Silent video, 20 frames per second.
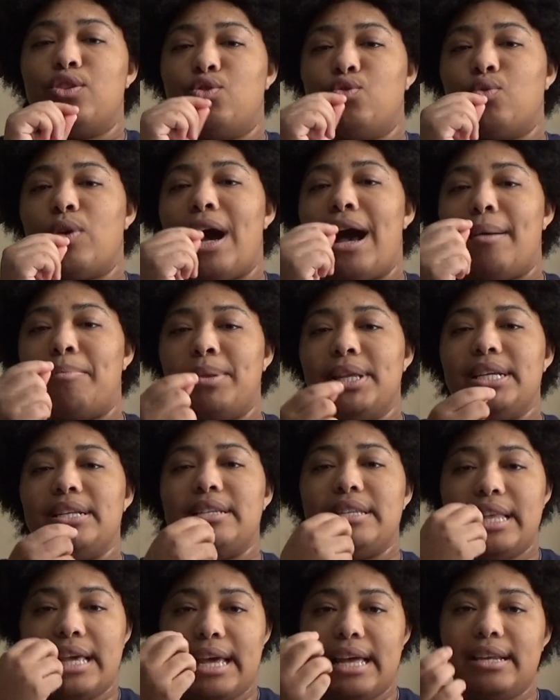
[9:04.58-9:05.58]
the
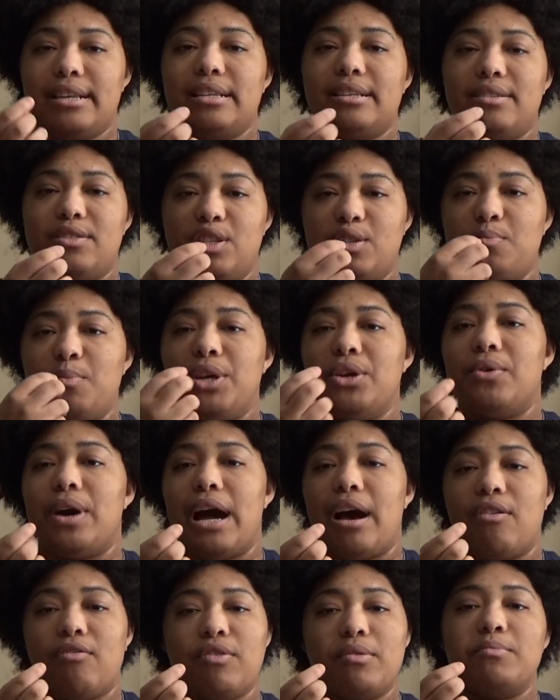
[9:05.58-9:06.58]
droplets that spew
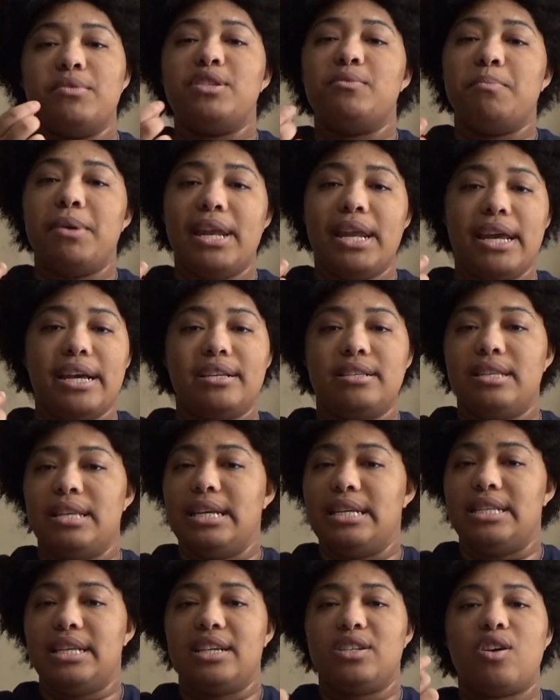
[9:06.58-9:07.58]
out from spitting,
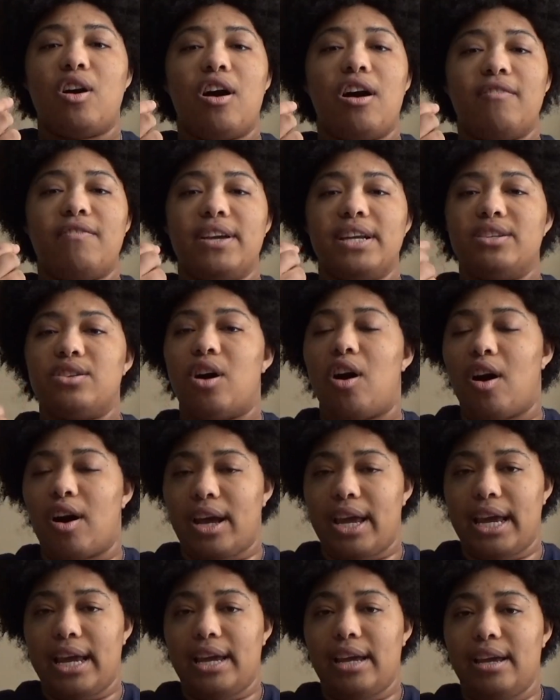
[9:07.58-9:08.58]
sneezing, coughing,
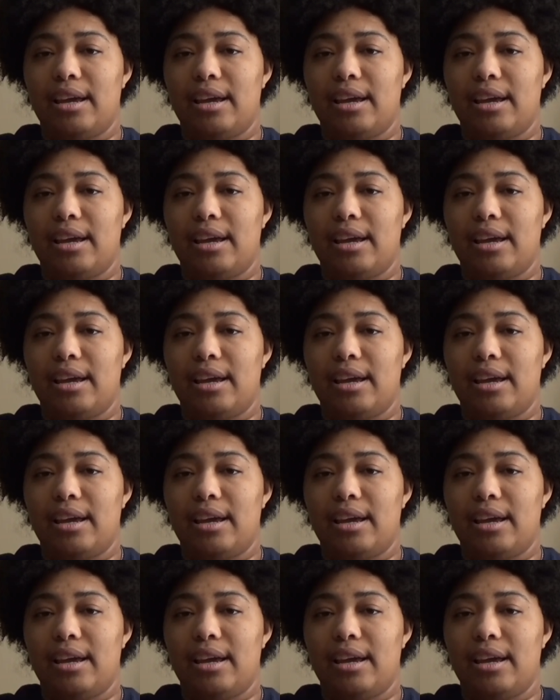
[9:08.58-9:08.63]
talking.